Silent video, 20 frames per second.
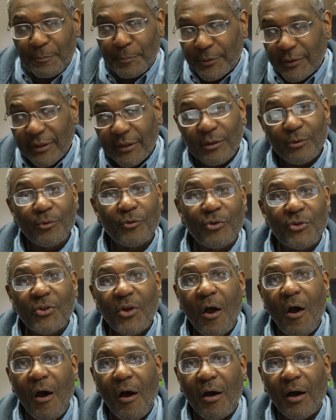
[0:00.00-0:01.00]
particular
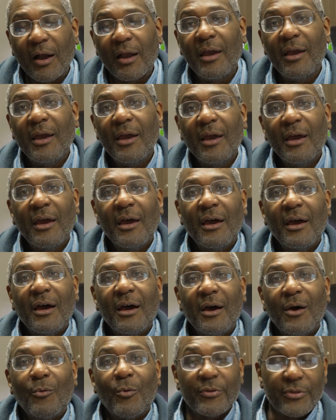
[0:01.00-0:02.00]
song
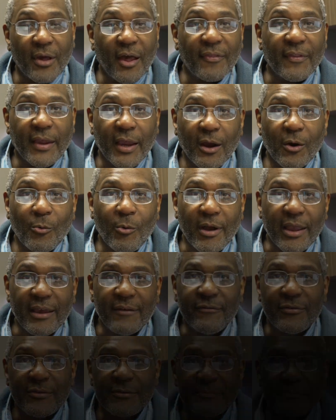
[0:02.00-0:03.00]
was on the
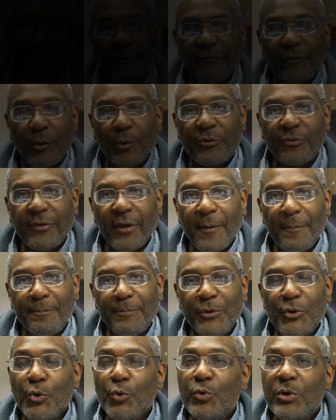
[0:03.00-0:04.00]
airwaves. First up,
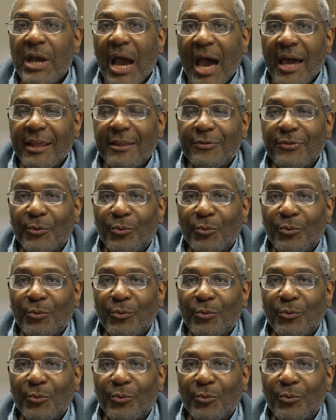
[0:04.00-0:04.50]
You Got It,